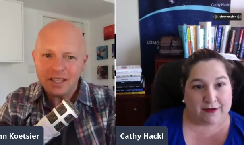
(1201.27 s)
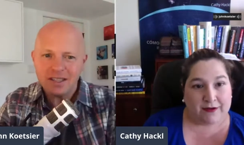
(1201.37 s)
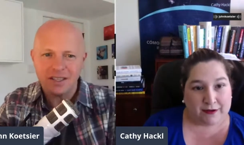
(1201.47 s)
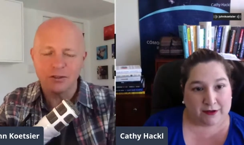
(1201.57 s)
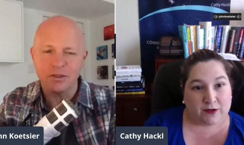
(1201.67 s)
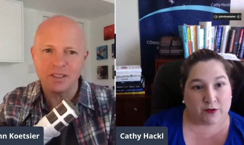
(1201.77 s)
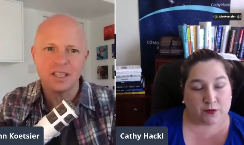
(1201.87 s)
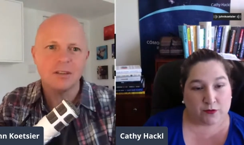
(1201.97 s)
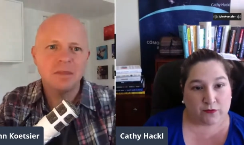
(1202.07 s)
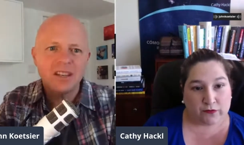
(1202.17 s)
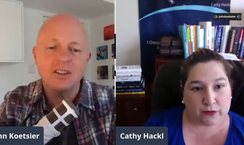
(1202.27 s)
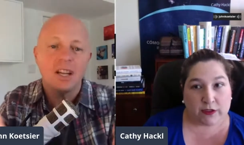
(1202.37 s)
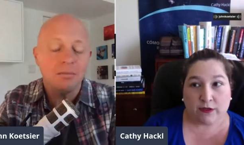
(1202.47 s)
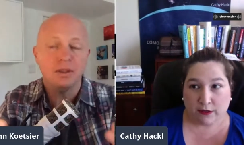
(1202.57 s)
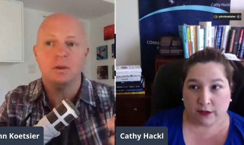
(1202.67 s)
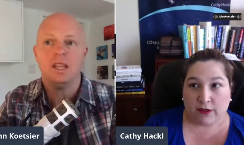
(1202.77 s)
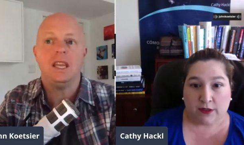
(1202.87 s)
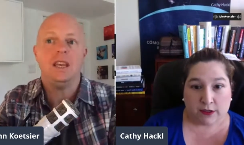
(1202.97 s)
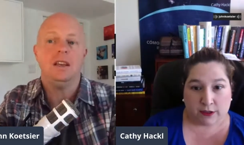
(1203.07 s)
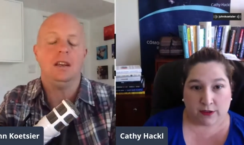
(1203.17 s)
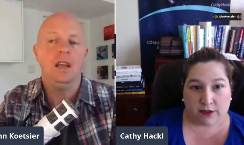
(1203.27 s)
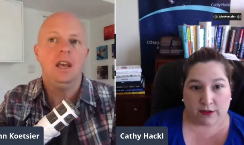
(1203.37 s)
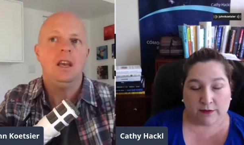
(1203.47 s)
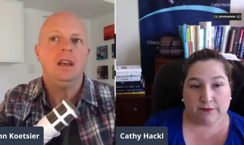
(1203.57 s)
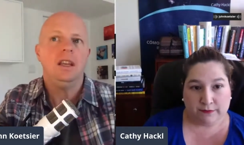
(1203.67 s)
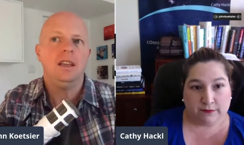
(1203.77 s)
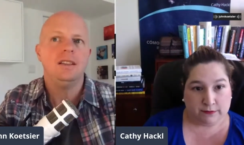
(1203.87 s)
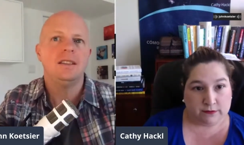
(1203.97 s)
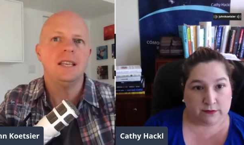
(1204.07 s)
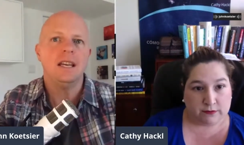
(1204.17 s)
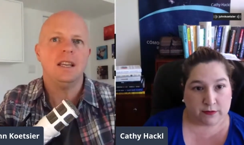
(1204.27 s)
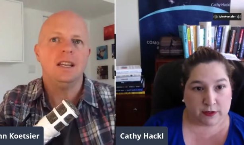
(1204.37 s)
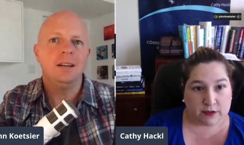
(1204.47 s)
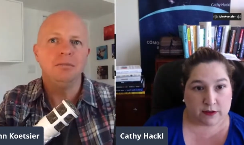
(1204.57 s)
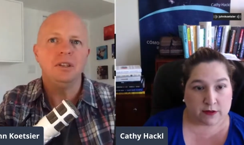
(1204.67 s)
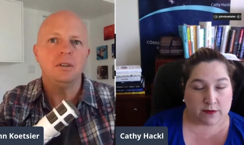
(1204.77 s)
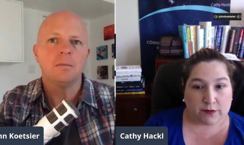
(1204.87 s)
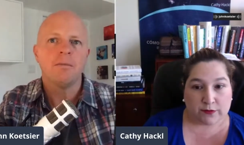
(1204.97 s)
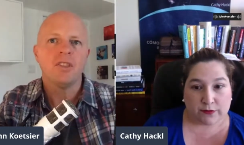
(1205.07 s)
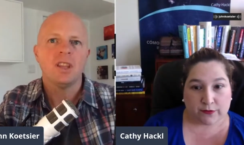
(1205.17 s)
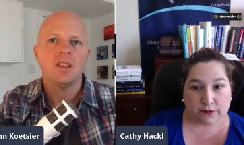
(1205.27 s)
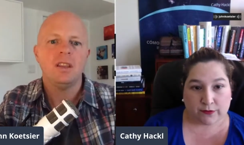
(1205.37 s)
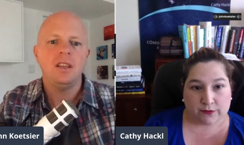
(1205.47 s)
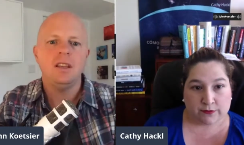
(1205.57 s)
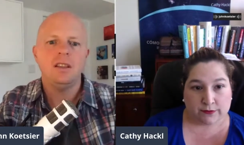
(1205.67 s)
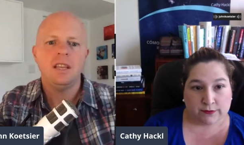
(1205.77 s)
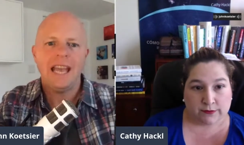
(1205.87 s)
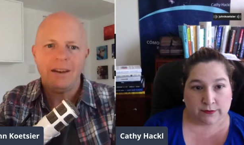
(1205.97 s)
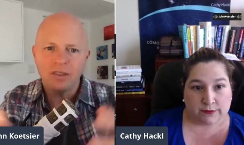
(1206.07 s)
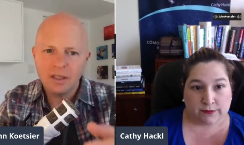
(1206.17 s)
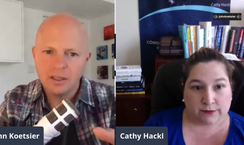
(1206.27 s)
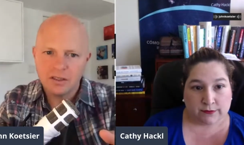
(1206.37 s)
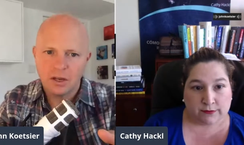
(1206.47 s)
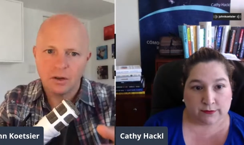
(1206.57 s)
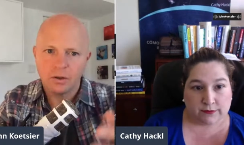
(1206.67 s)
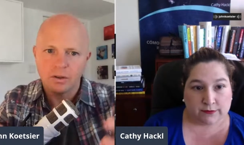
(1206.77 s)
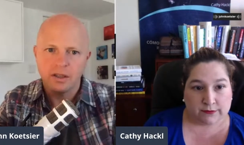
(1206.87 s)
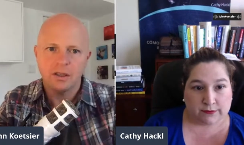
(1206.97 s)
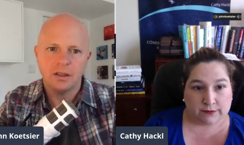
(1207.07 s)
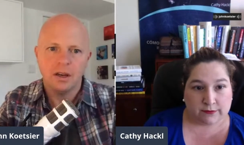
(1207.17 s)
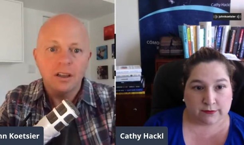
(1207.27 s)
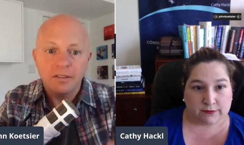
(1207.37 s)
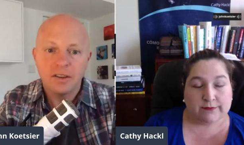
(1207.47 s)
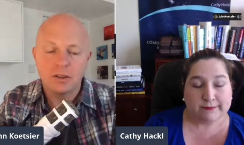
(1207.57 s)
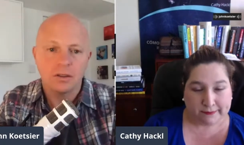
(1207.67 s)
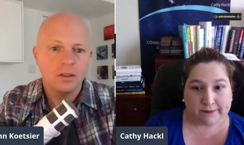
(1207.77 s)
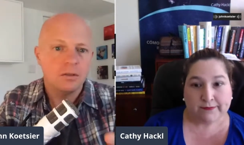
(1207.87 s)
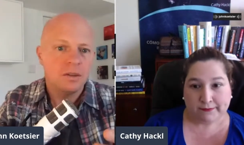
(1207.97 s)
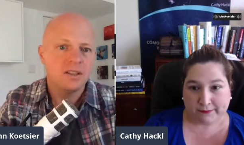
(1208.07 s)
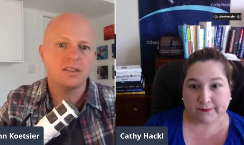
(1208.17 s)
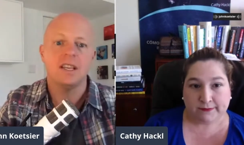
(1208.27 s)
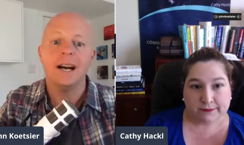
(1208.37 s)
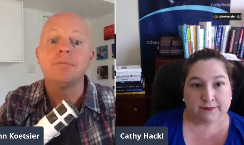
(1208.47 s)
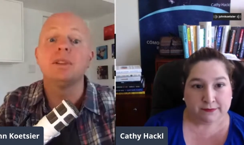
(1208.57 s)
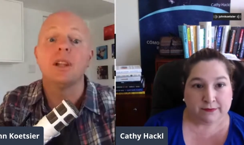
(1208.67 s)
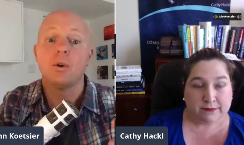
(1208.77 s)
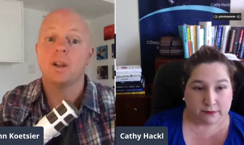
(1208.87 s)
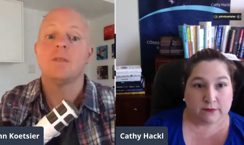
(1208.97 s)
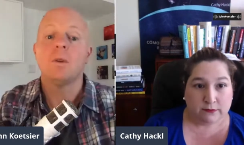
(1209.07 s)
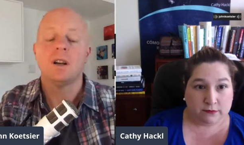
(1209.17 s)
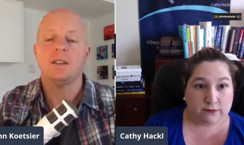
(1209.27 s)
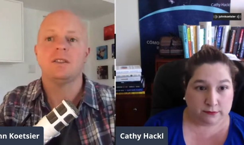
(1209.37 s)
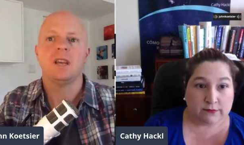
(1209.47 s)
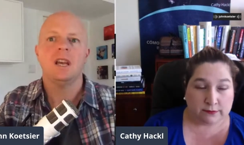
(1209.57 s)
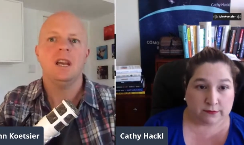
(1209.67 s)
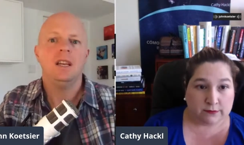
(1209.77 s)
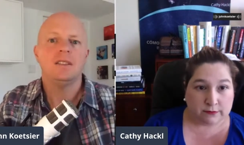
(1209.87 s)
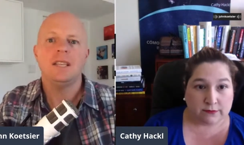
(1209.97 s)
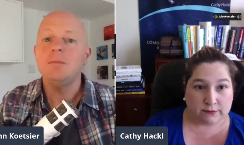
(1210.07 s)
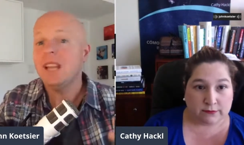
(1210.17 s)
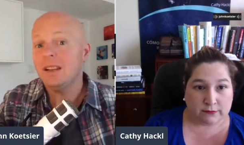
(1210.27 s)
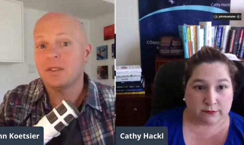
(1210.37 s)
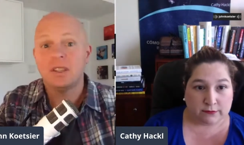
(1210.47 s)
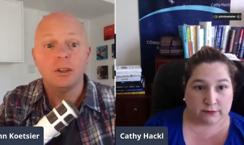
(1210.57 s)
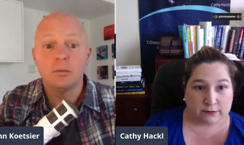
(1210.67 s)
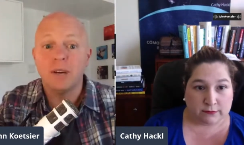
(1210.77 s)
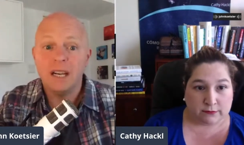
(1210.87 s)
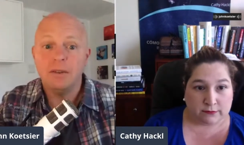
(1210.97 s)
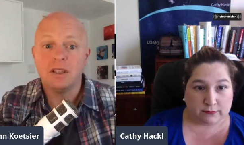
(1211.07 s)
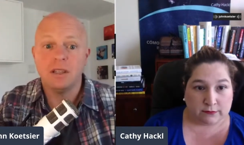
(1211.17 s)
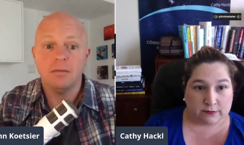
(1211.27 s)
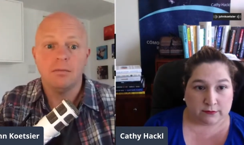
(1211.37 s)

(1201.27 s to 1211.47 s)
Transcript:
Speaker 1: that's interesting, you mentioned upload again, mm -hmm. is that in upload, the the avatars there or the the artificial humans, the uploaded ones, seem to have zero privacy